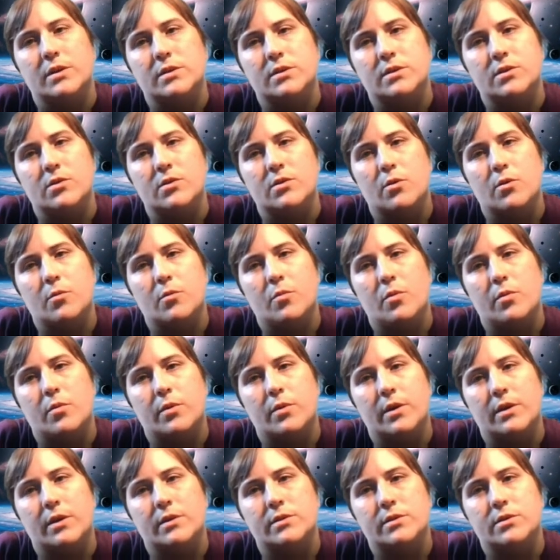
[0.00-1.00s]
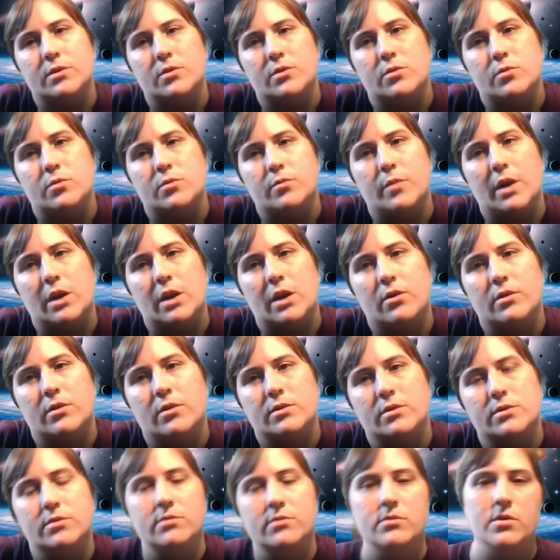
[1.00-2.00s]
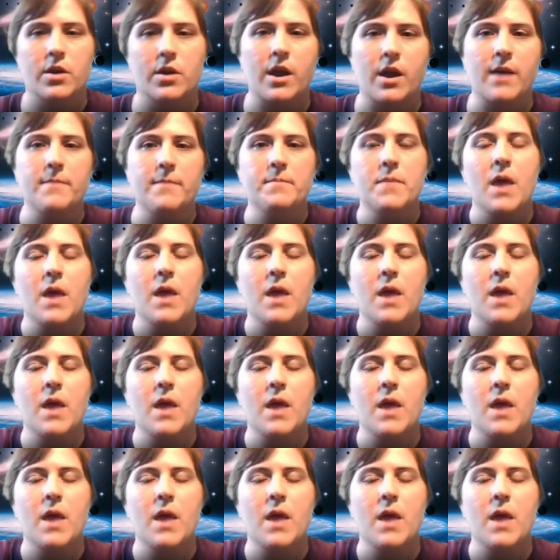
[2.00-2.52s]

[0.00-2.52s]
0.2 meters. Okay.